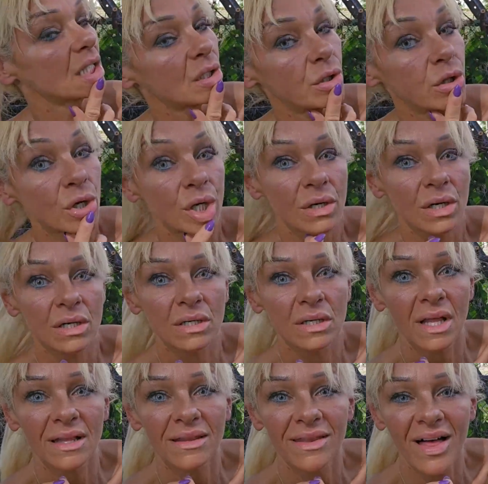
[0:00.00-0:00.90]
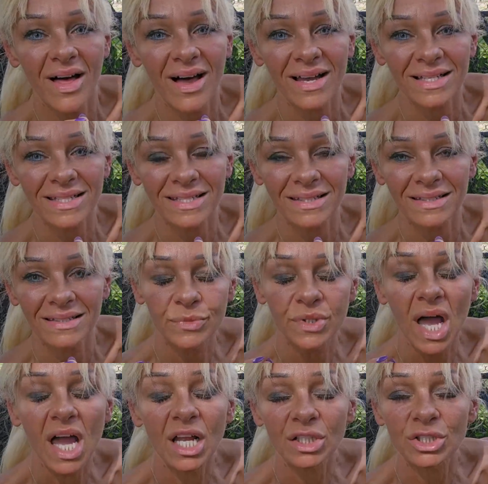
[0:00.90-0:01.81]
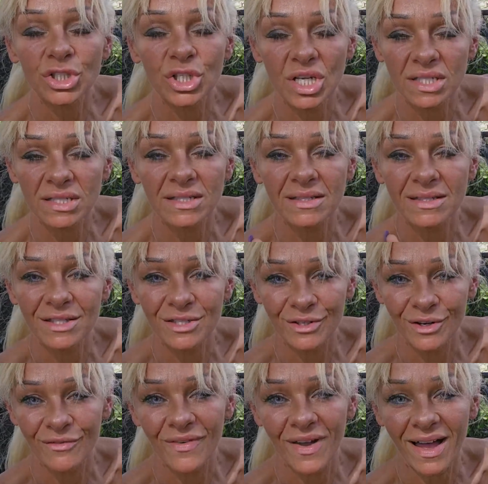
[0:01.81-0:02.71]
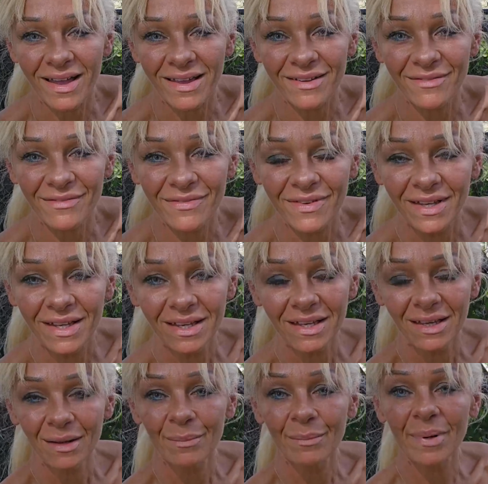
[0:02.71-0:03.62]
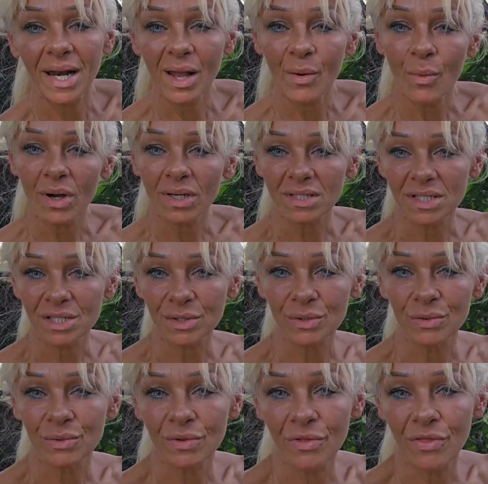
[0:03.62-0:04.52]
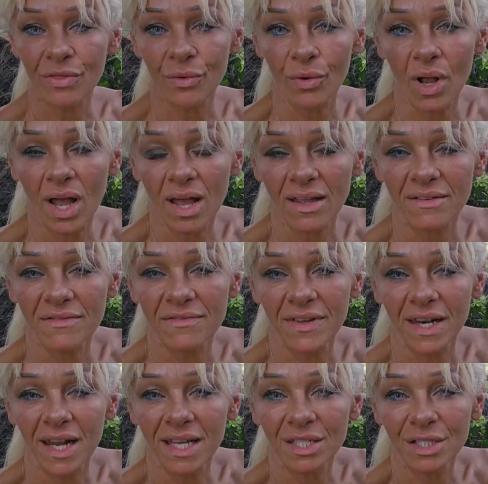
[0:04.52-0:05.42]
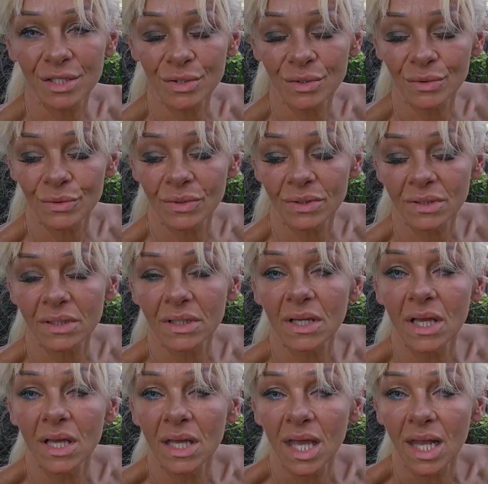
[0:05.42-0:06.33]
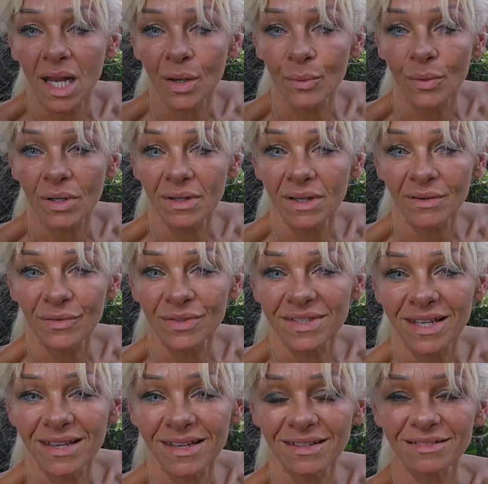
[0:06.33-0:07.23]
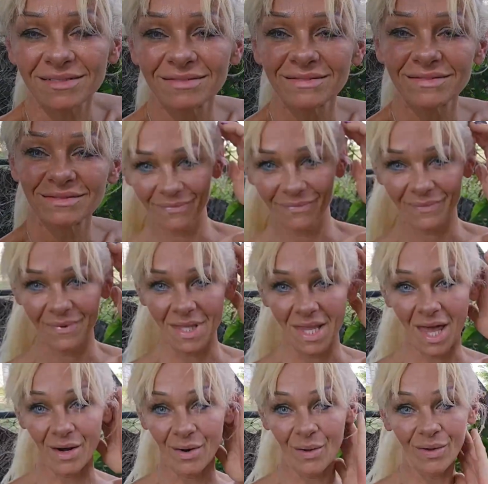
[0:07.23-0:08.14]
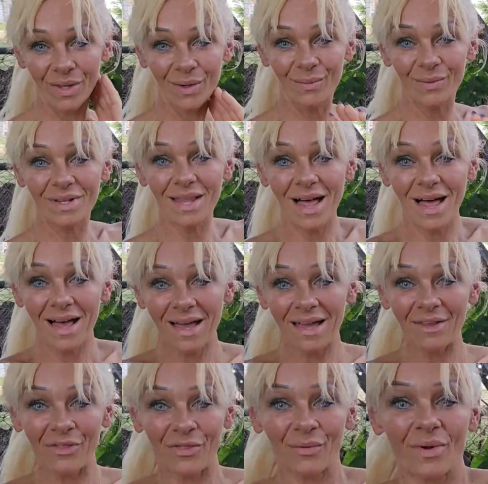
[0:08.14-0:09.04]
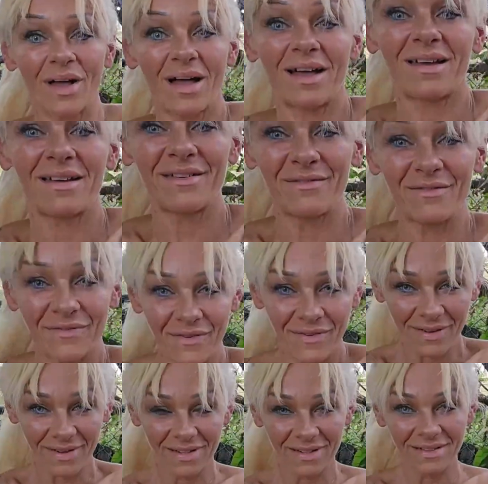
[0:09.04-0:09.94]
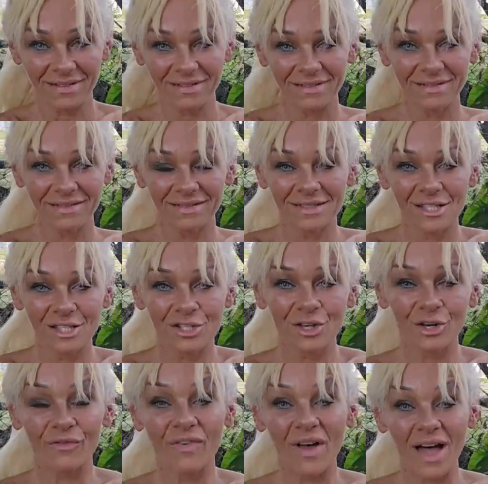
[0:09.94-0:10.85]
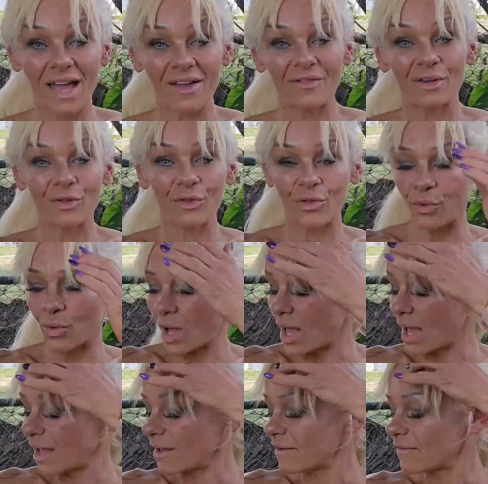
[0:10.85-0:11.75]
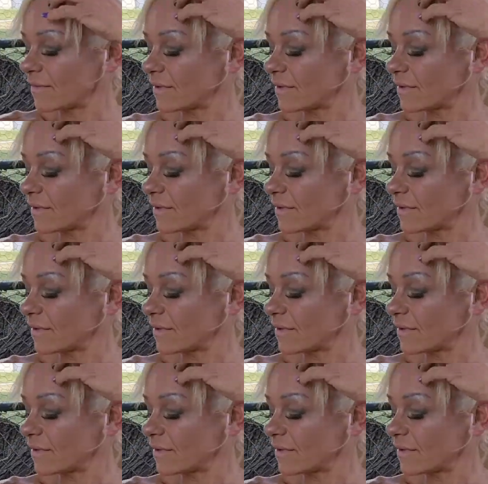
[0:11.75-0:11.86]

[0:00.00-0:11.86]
learn a lot. Not just survive, but I want to thrive. And I do, and I will every day. Not only will I thrive, survive and thrive,